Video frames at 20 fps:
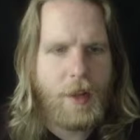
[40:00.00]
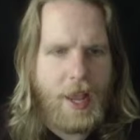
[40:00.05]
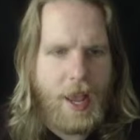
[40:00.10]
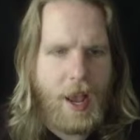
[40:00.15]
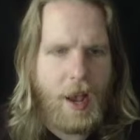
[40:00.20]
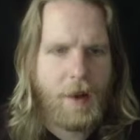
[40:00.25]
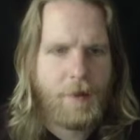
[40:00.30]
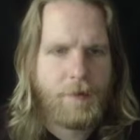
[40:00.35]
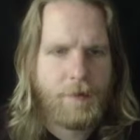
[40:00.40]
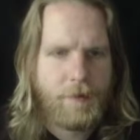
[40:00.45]

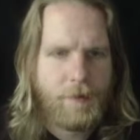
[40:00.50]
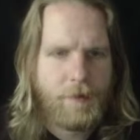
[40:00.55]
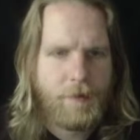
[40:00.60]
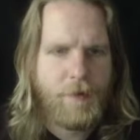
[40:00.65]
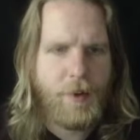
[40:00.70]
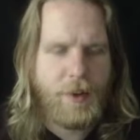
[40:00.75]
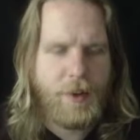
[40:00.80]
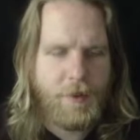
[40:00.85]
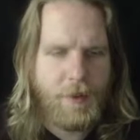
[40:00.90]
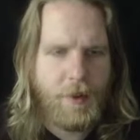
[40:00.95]
Yeah.
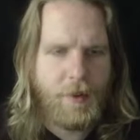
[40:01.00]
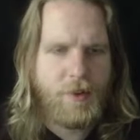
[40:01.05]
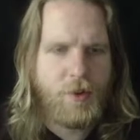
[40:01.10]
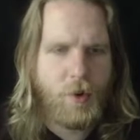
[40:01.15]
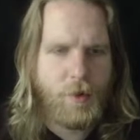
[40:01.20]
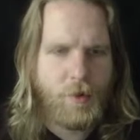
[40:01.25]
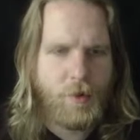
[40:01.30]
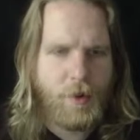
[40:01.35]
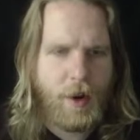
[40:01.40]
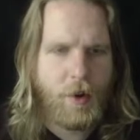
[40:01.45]
Focus everything on
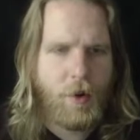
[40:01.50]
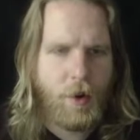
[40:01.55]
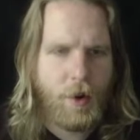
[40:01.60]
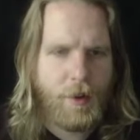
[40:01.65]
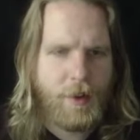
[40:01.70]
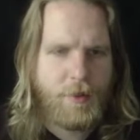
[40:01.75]
Storm Giant Corner.